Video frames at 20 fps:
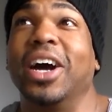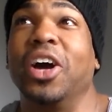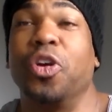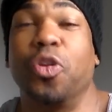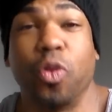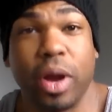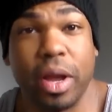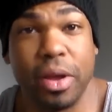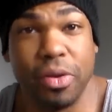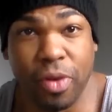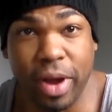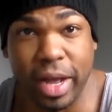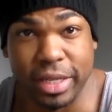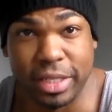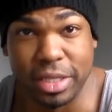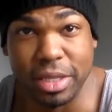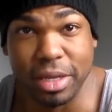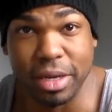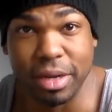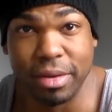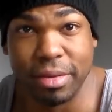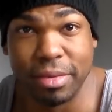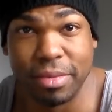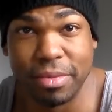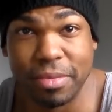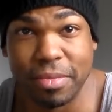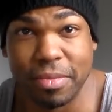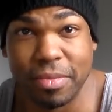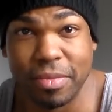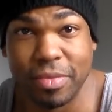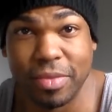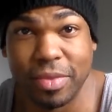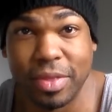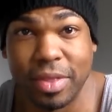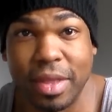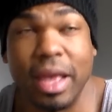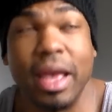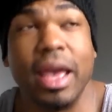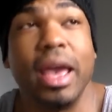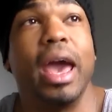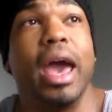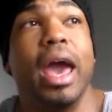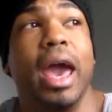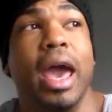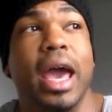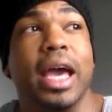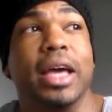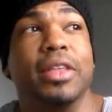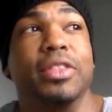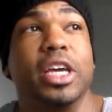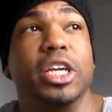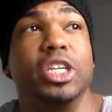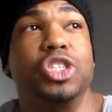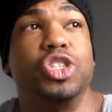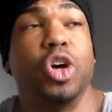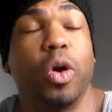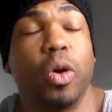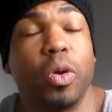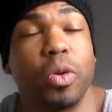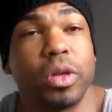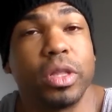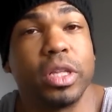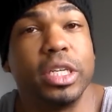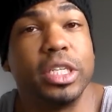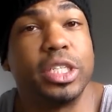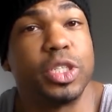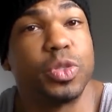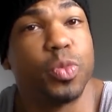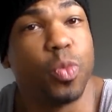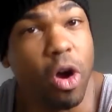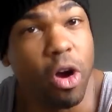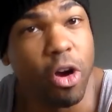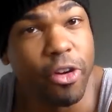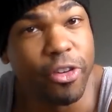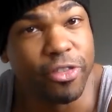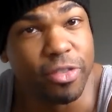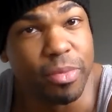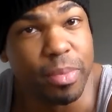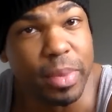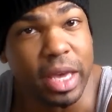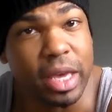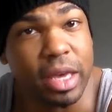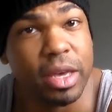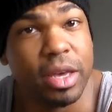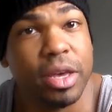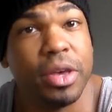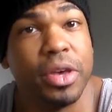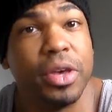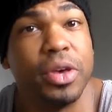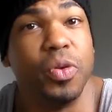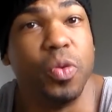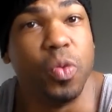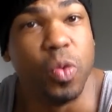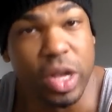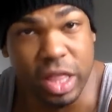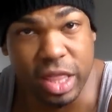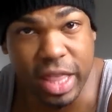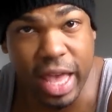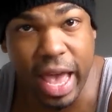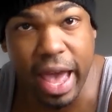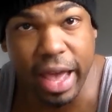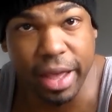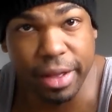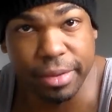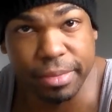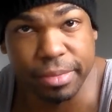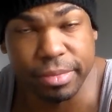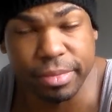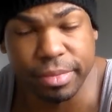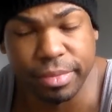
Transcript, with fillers: a great wrestler. And they totally swerved me with that.